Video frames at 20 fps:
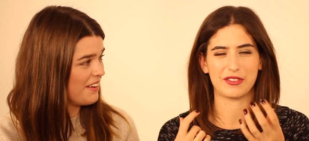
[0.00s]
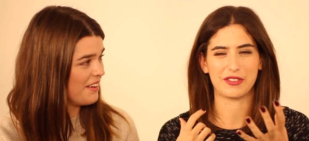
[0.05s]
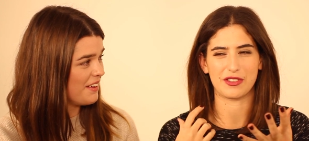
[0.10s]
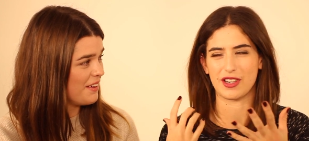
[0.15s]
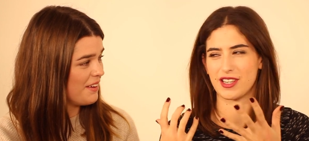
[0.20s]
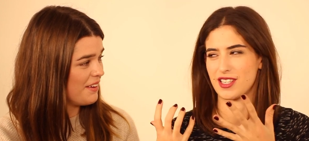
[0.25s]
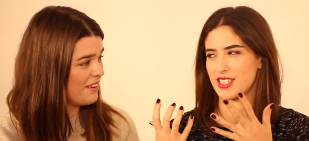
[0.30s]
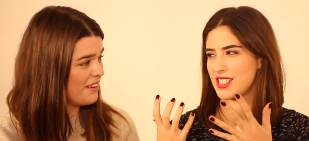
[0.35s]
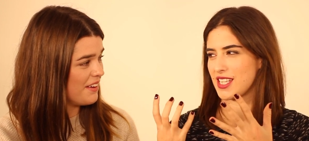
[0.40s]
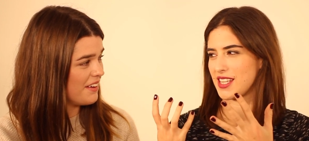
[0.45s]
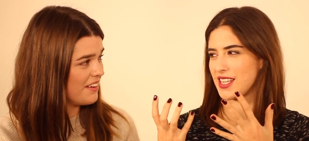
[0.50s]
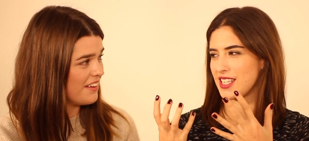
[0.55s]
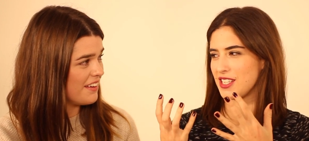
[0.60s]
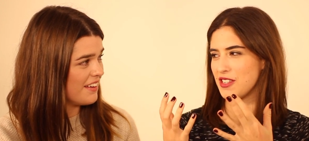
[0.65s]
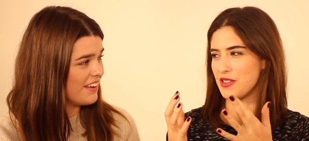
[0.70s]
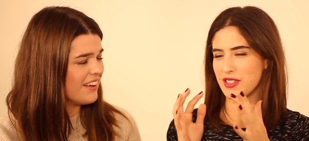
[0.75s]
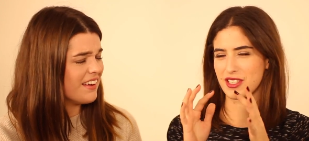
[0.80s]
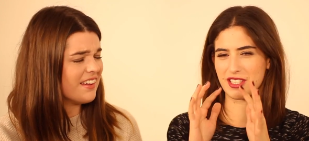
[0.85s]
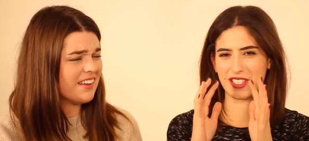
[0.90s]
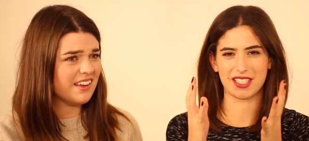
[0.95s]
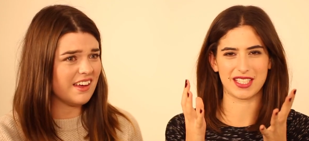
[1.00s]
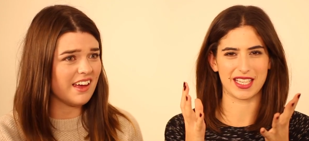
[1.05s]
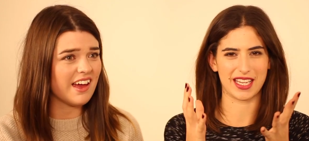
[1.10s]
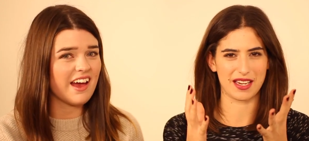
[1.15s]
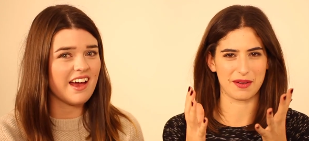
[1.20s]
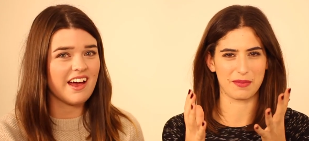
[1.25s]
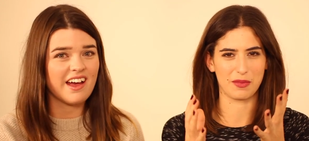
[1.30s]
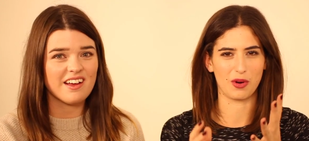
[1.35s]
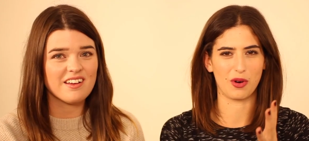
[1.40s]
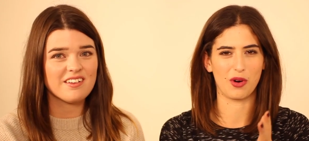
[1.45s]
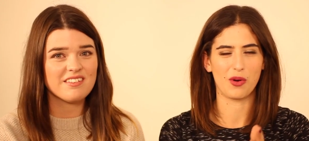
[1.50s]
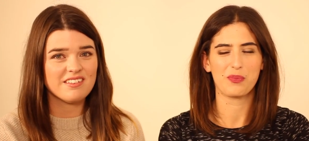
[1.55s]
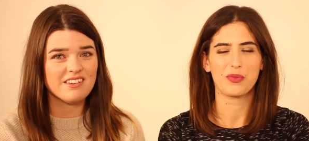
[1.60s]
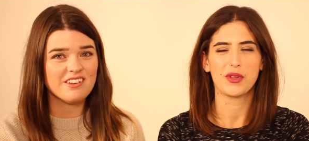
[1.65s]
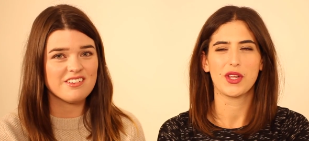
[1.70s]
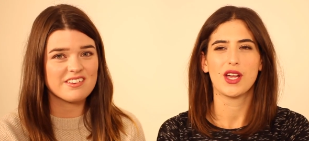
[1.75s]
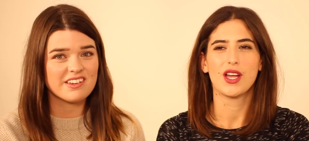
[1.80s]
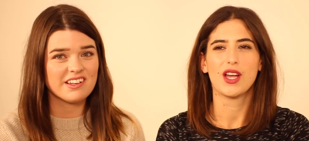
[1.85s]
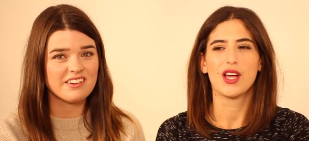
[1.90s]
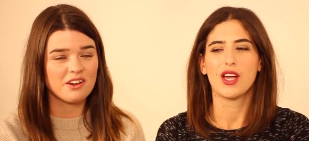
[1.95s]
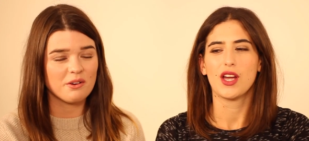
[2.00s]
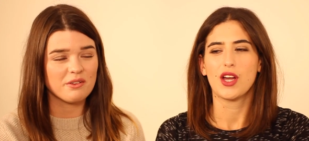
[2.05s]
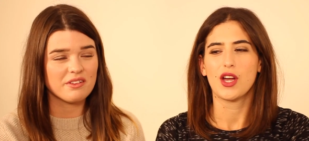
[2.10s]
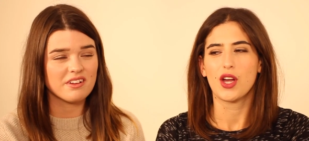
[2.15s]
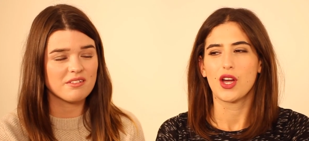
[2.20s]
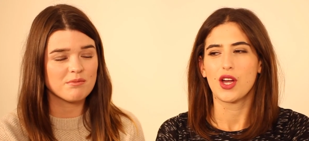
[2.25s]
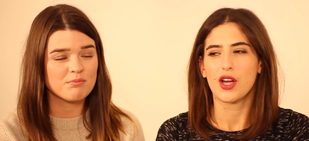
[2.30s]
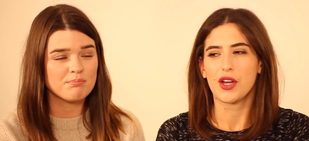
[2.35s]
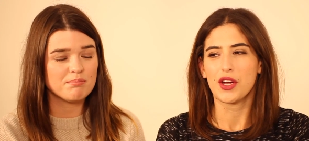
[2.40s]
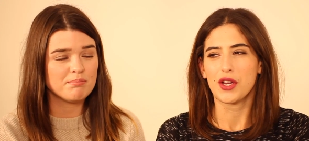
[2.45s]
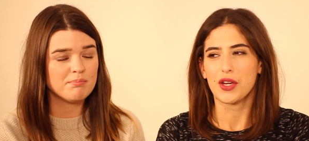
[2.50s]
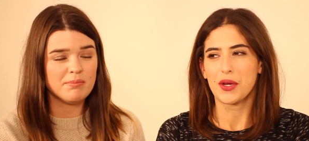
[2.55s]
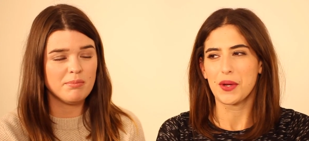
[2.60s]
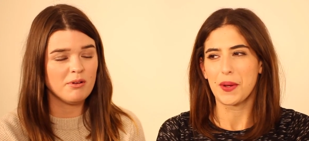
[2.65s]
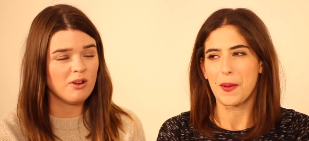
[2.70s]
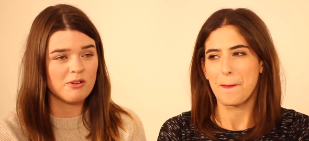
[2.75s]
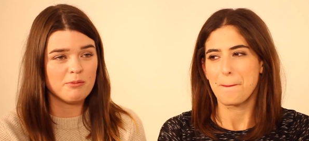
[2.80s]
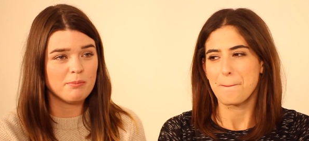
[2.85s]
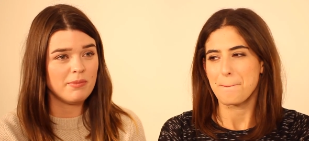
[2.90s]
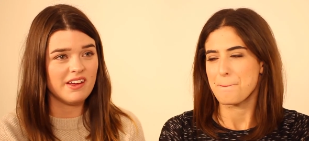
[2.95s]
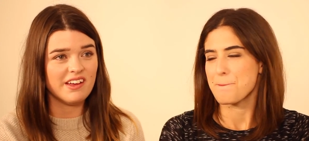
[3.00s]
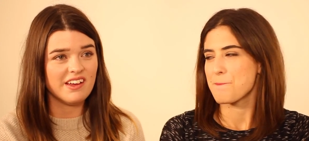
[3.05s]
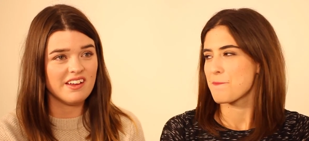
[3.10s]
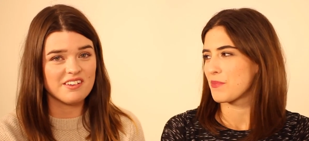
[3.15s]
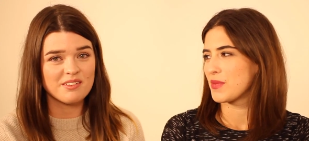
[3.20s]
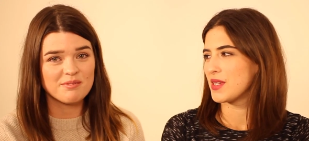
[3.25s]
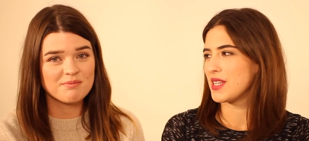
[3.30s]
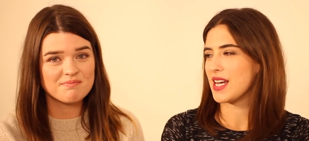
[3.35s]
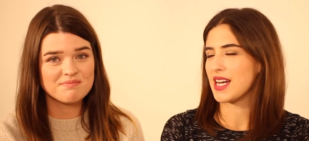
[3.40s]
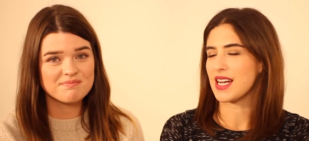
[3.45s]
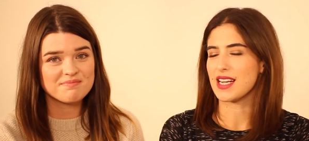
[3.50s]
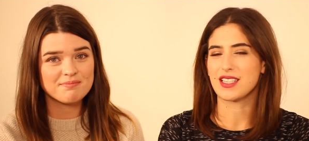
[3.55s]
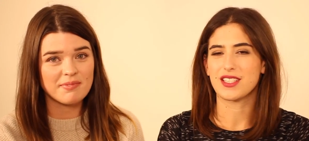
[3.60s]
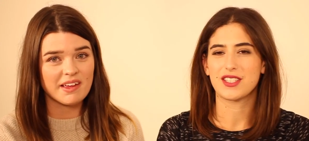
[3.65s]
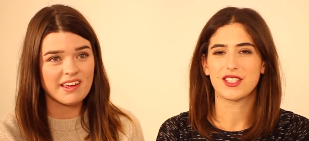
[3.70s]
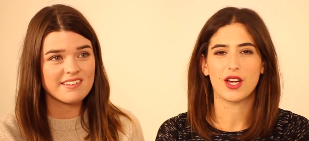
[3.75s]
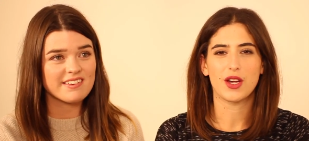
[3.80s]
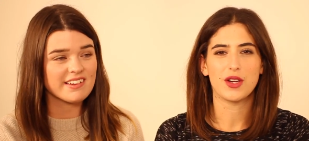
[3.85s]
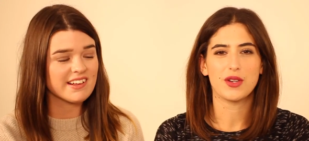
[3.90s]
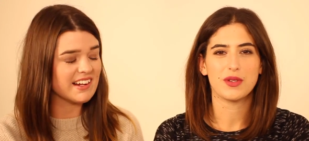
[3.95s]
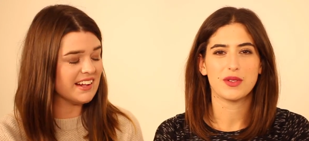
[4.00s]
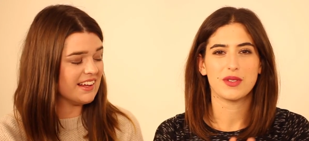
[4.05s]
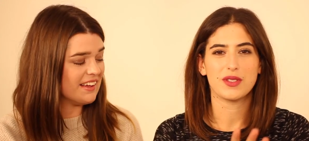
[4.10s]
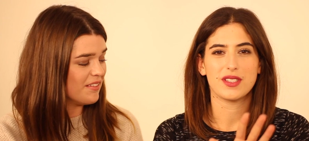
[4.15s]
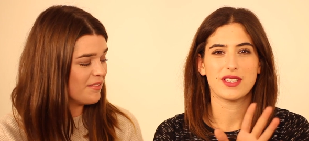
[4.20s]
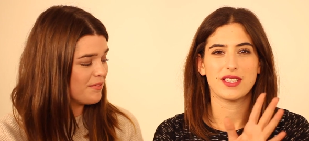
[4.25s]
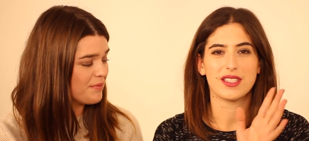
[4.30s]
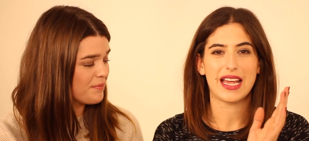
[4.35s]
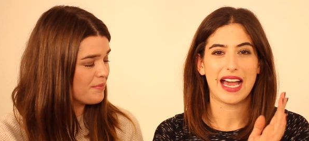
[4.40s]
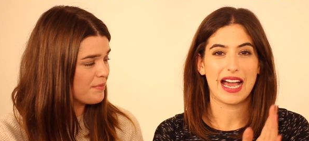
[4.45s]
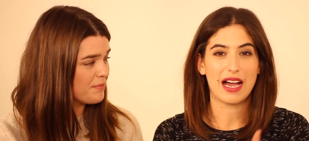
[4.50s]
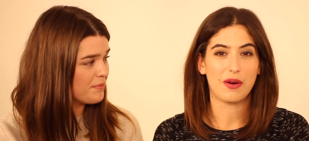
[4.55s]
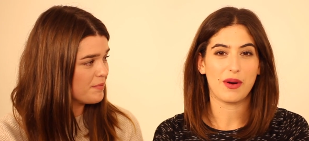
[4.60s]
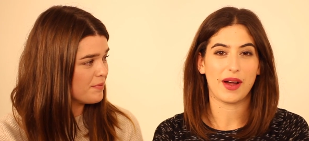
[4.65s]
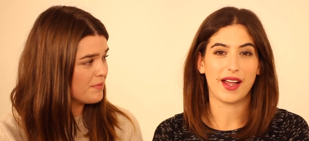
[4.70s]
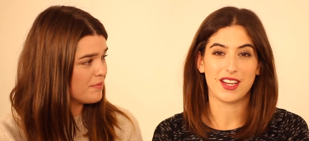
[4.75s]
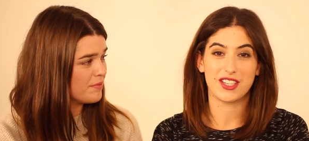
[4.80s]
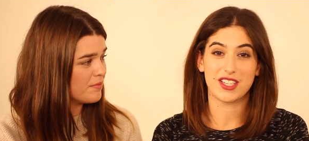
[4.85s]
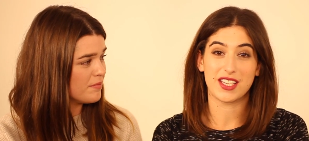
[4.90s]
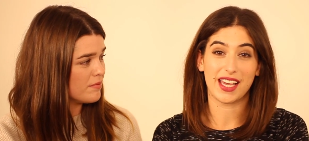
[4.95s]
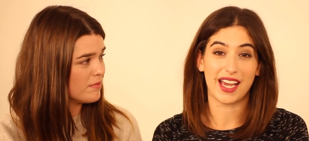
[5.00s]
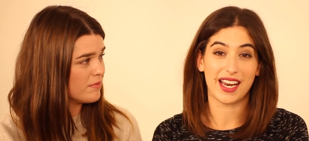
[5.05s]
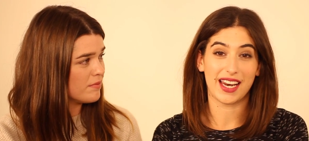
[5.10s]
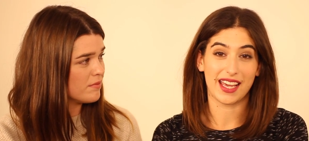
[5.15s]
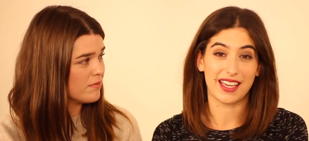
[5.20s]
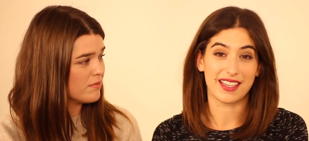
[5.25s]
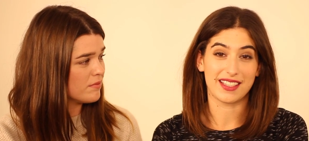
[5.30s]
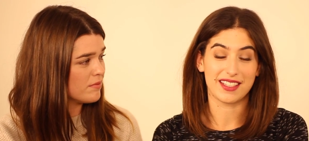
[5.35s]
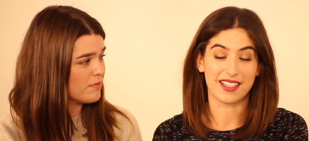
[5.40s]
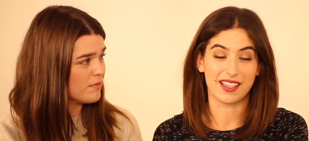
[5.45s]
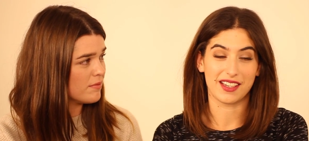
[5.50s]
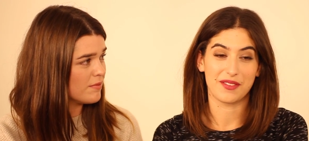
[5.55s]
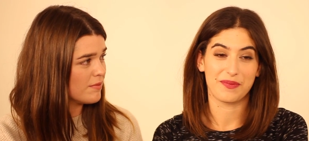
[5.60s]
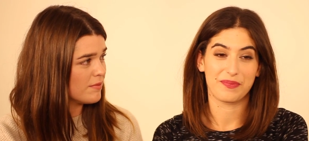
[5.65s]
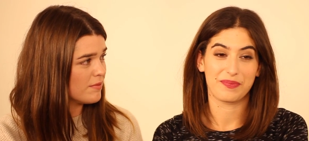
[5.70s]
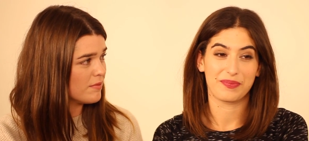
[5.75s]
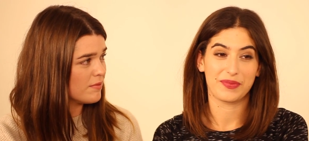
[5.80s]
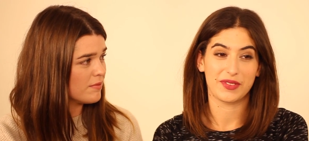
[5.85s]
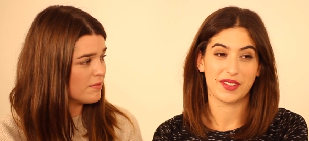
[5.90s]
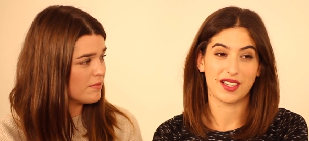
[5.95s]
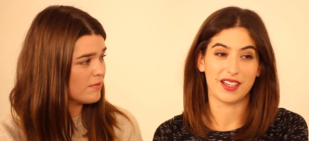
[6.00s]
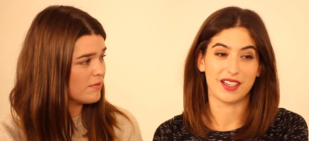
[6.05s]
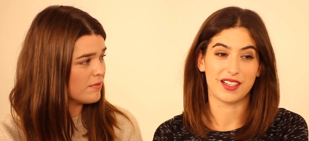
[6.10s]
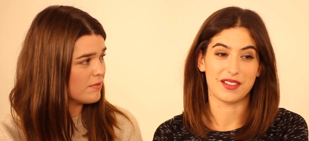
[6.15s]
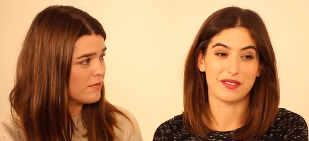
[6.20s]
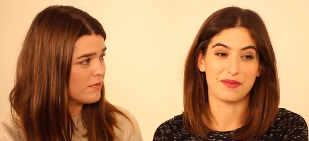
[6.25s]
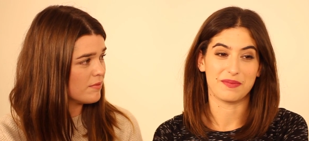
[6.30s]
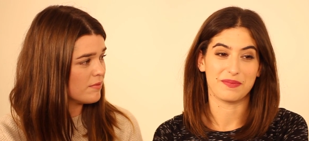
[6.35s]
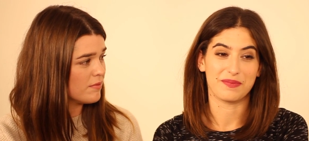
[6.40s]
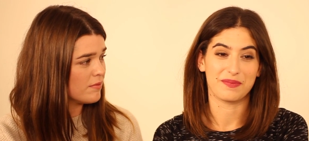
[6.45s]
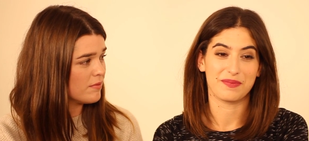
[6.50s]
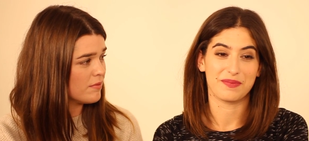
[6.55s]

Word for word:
Speaker 1: for us, I think you can just yeah, see it more. You just
Speaker 2: end up with a blonde beard. Yeah.
Speaker 1: So now I actually get laser. Um,